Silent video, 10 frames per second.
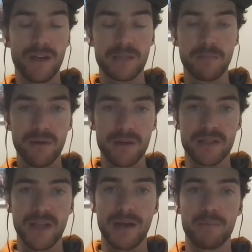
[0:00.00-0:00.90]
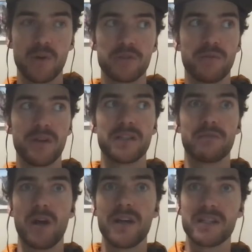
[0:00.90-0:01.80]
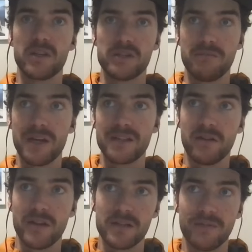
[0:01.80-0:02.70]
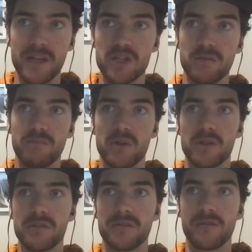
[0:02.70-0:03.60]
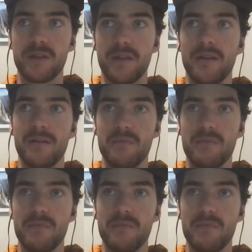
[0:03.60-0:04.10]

experience that because prices are rising because of monetary intervention, because of uh,